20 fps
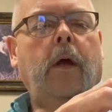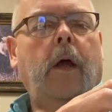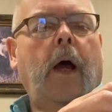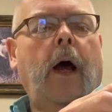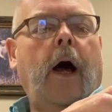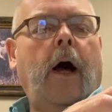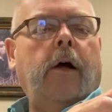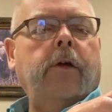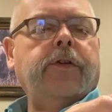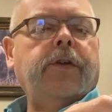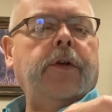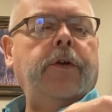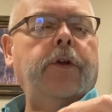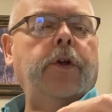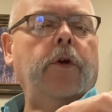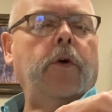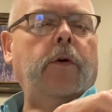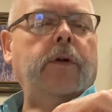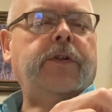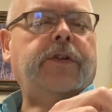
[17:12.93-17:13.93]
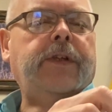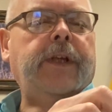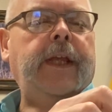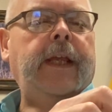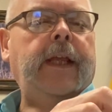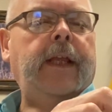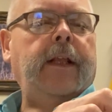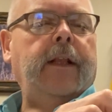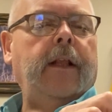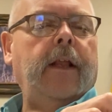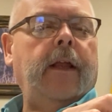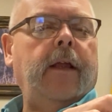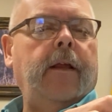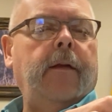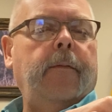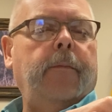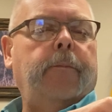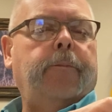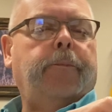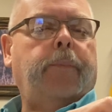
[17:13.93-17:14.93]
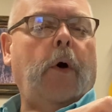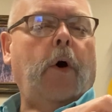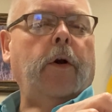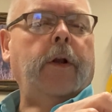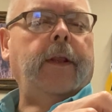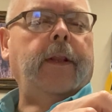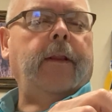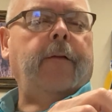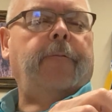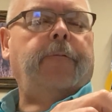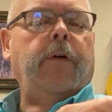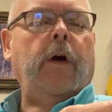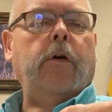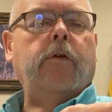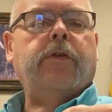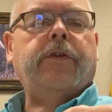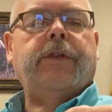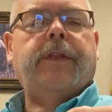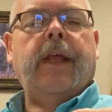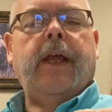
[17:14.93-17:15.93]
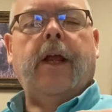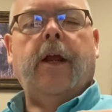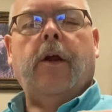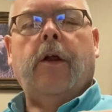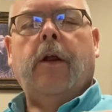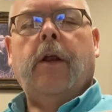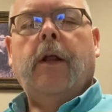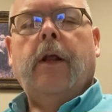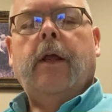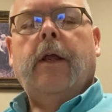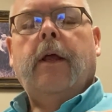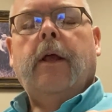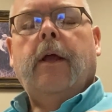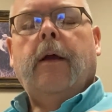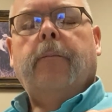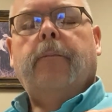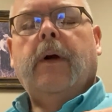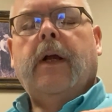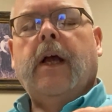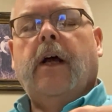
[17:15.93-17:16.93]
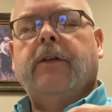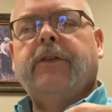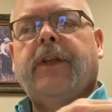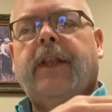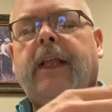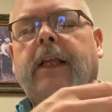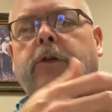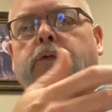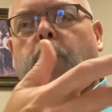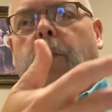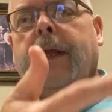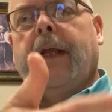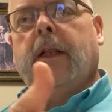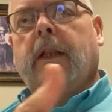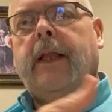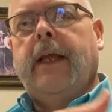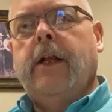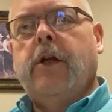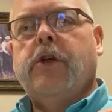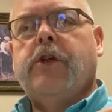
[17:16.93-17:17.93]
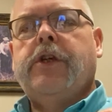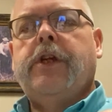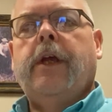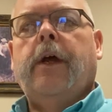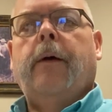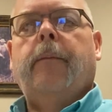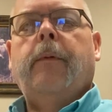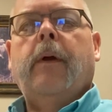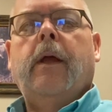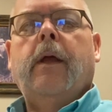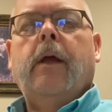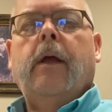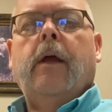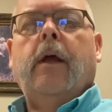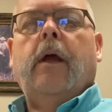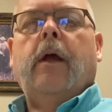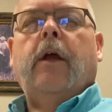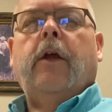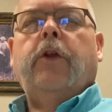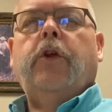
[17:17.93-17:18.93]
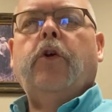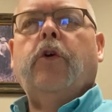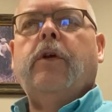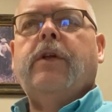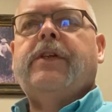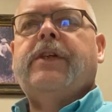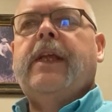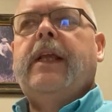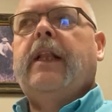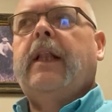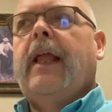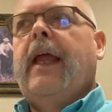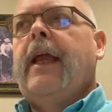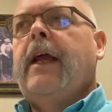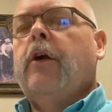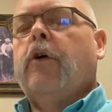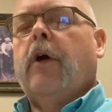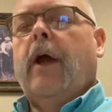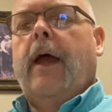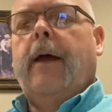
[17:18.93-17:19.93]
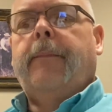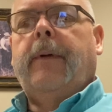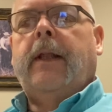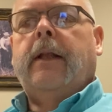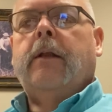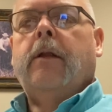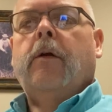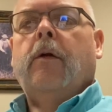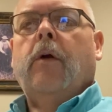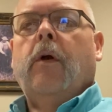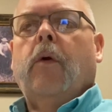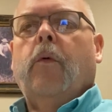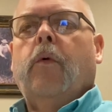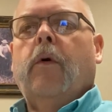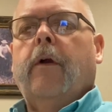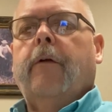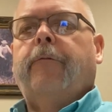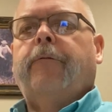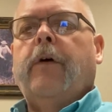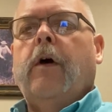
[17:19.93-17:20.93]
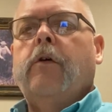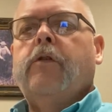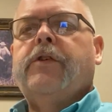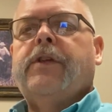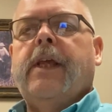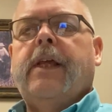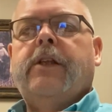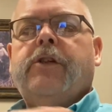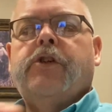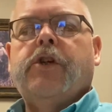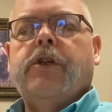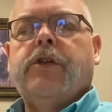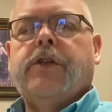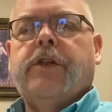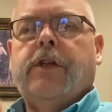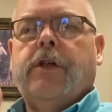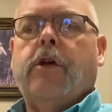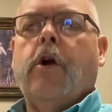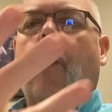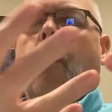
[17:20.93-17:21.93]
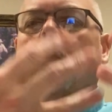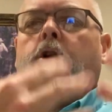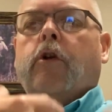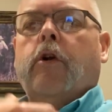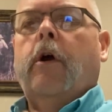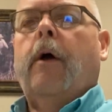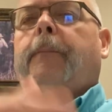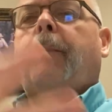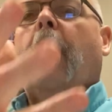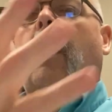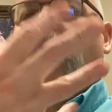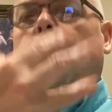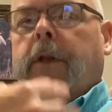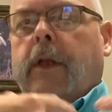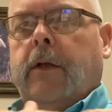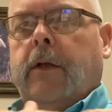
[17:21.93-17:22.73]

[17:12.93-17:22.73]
Also, you're going to see part of the folks there, because of this weak leadership, you're going to see land grabbing, where folks that just garner up all